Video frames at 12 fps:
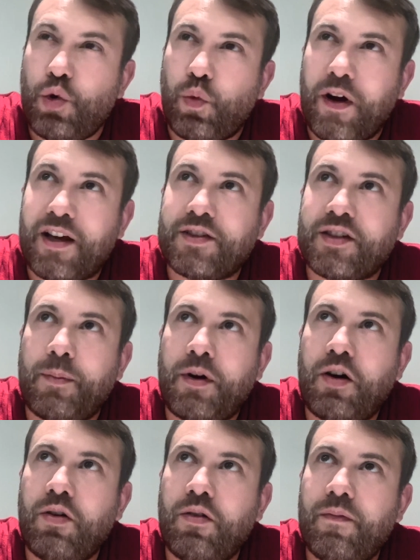Where
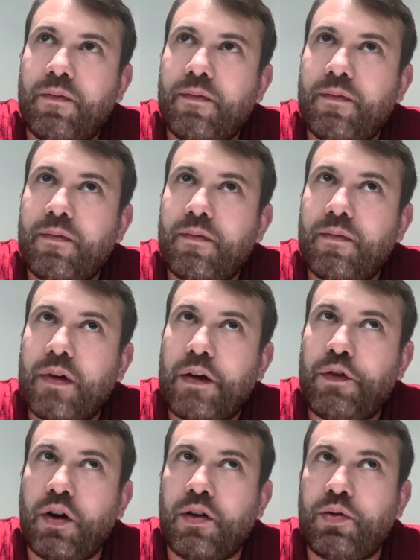somehow, if
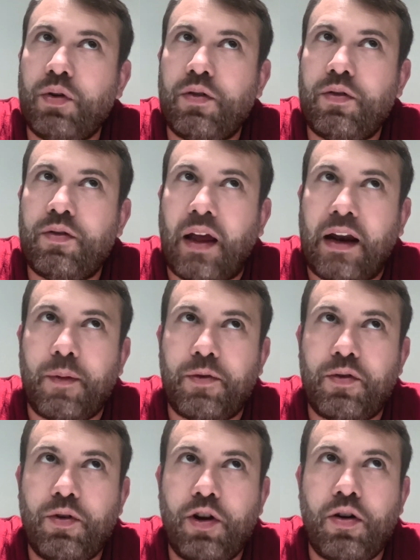you're a startup
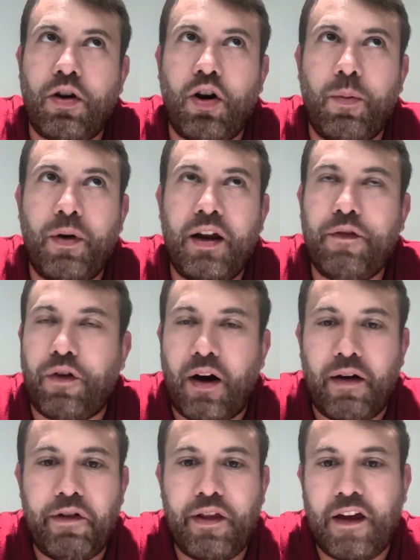studio globally for
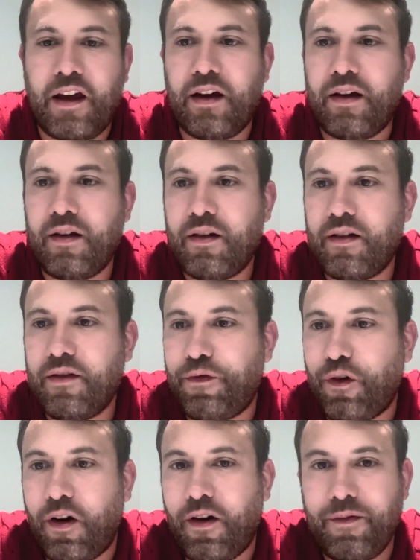everything,
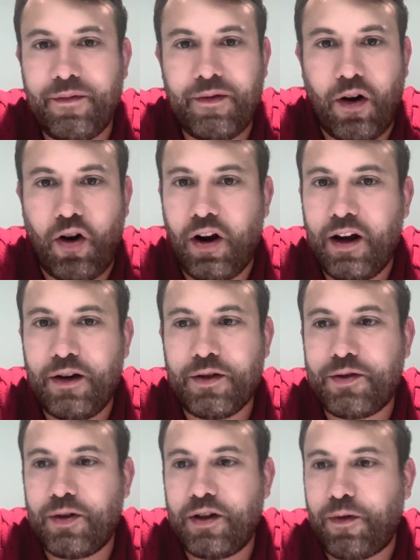for all
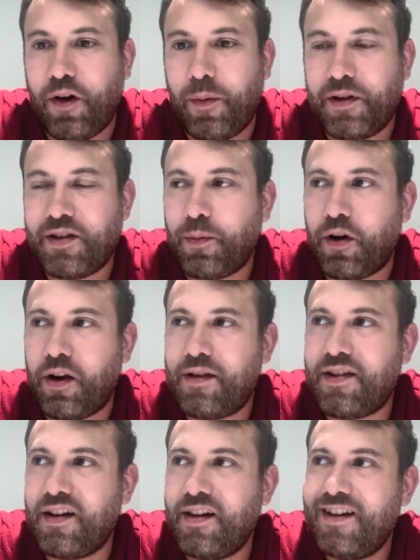industries, for all business
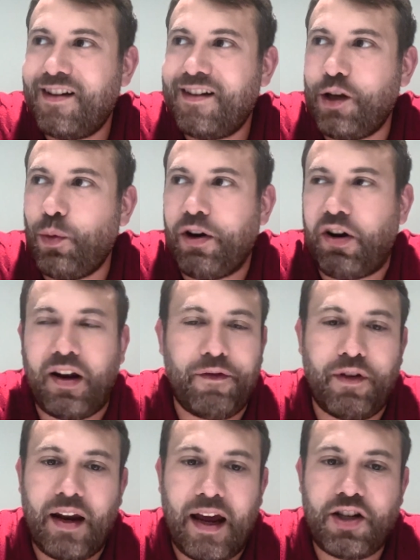models, you will not have
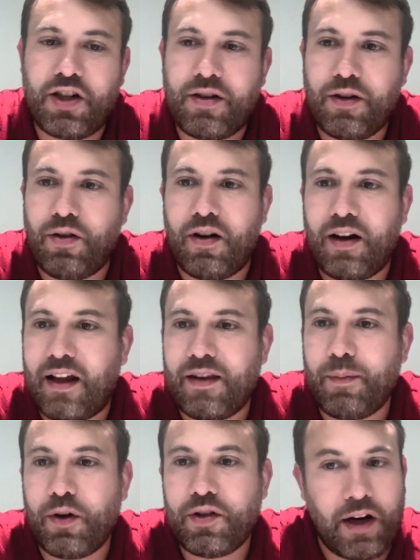an edge. You're like the
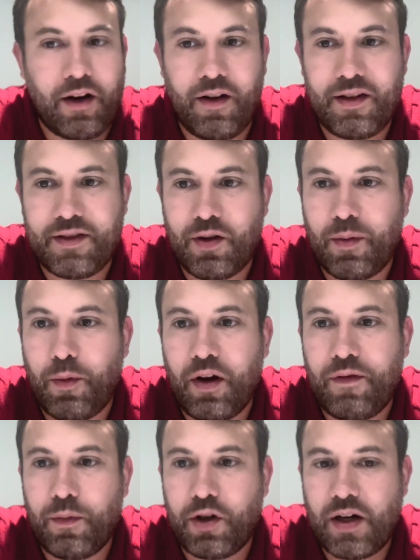most generalist. You're
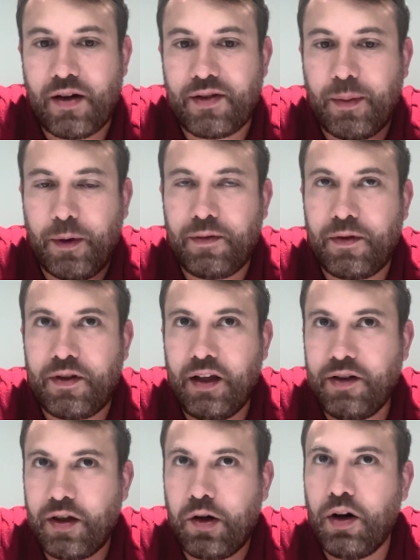even more generalist than most VC.
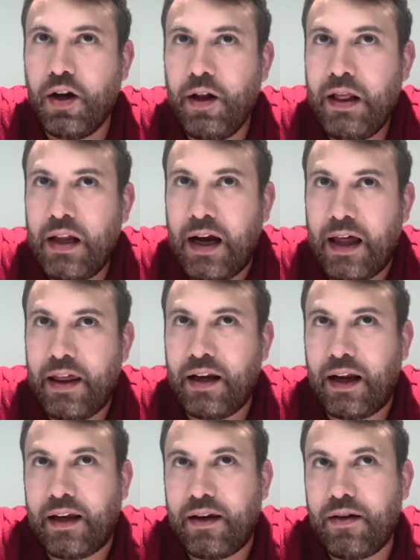So I think
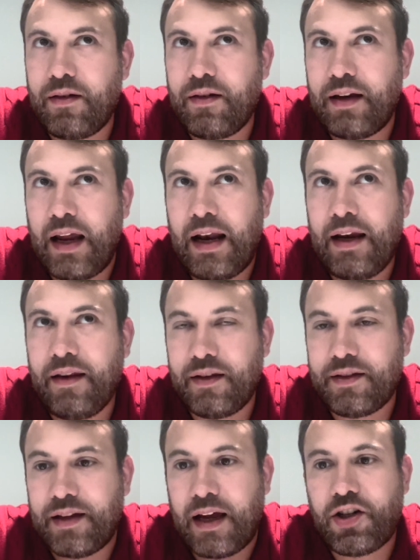nailing
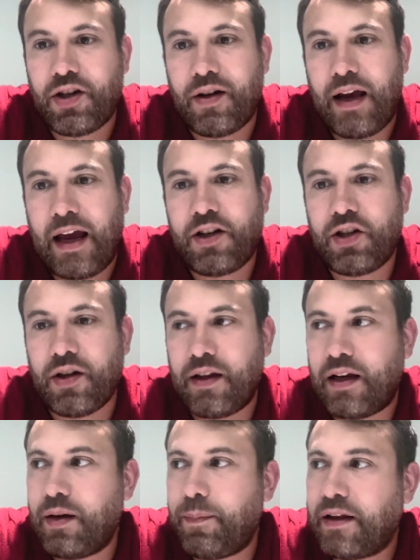this edge, and
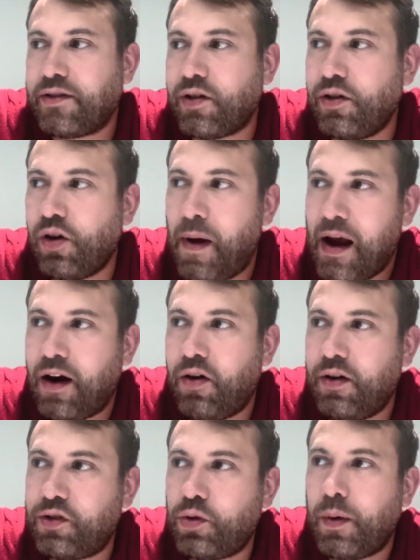that depends on your
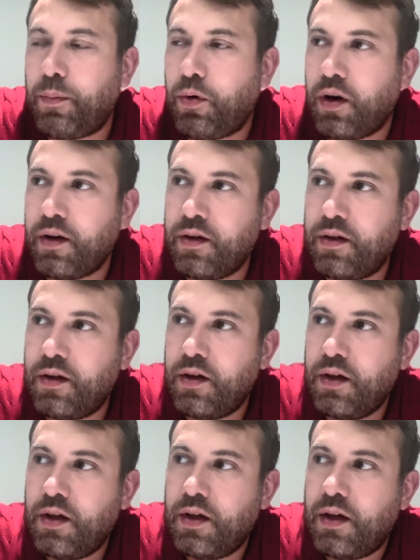background, is super important.
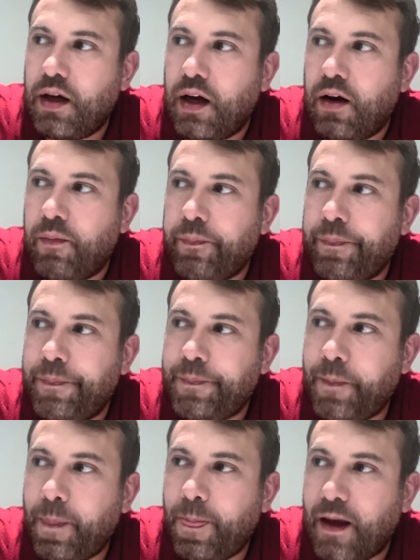
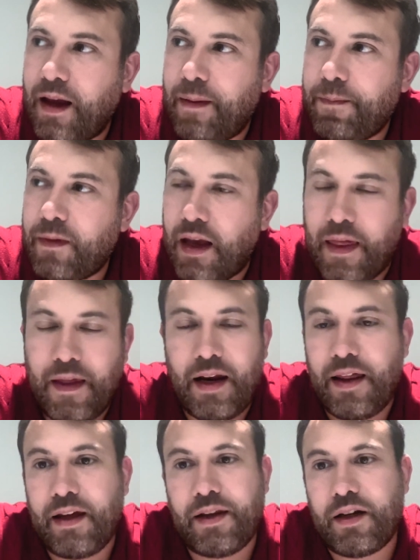And then
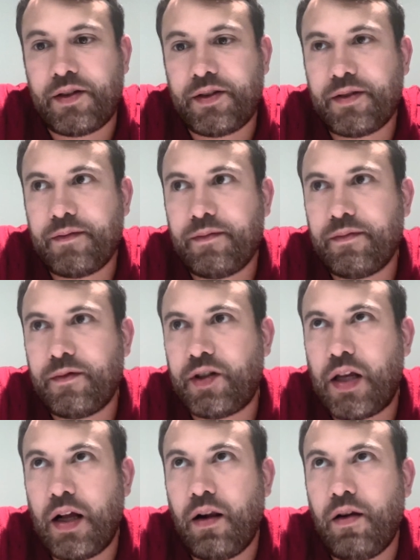I think there's
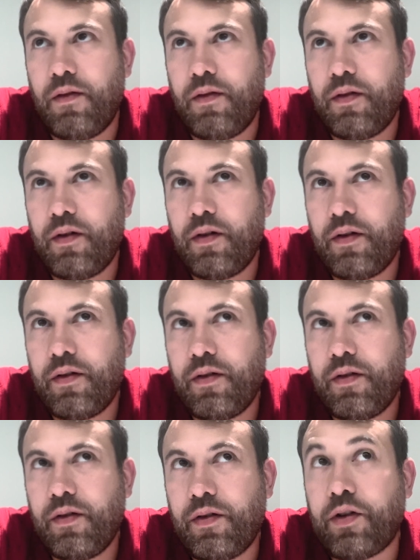still
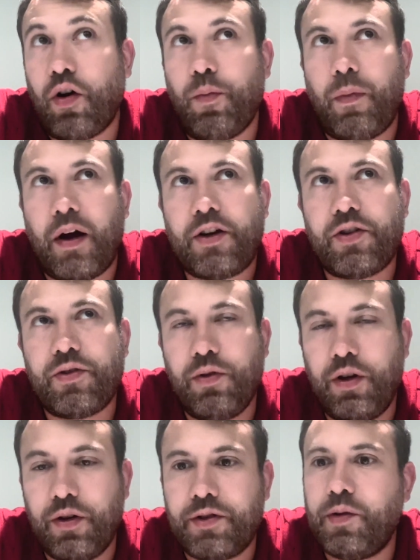so much
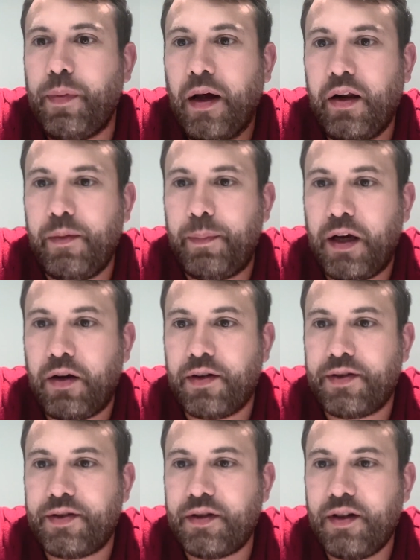studios to build
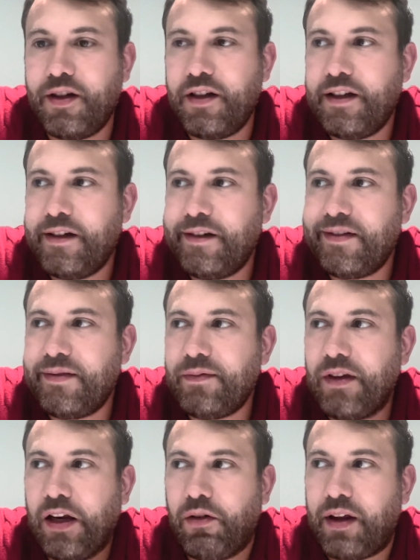because,
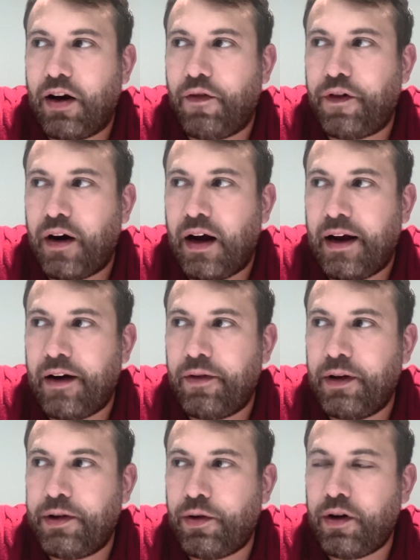they offer higher
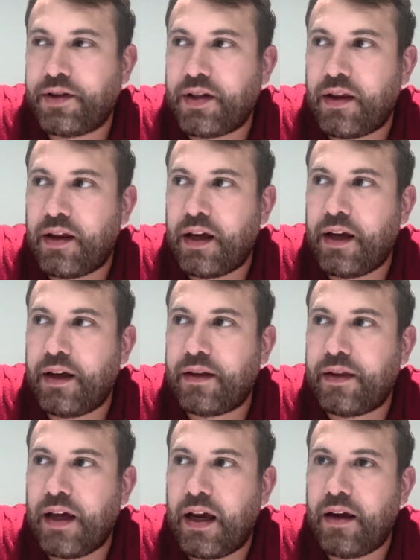returns. I
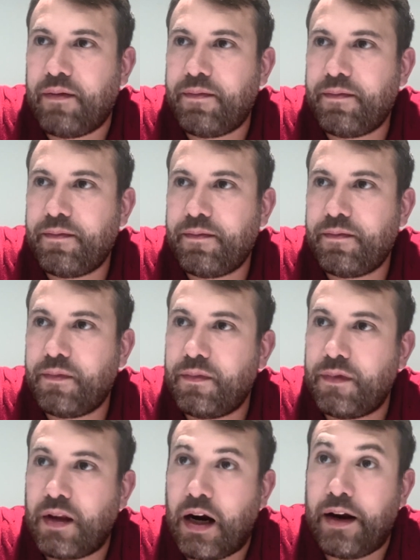think
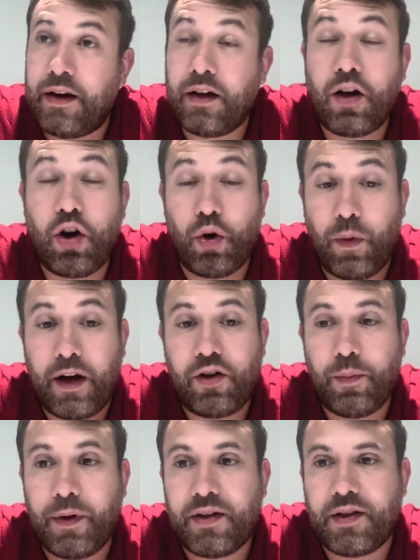they're a good way
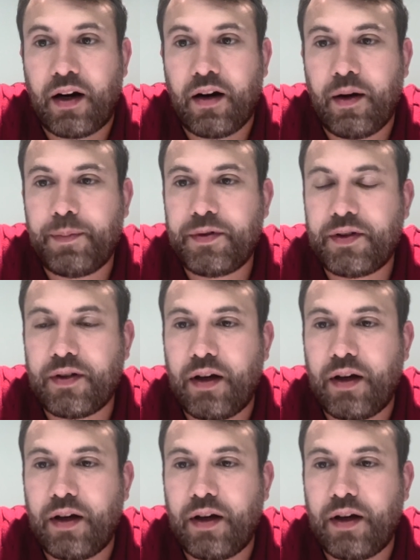to build startups.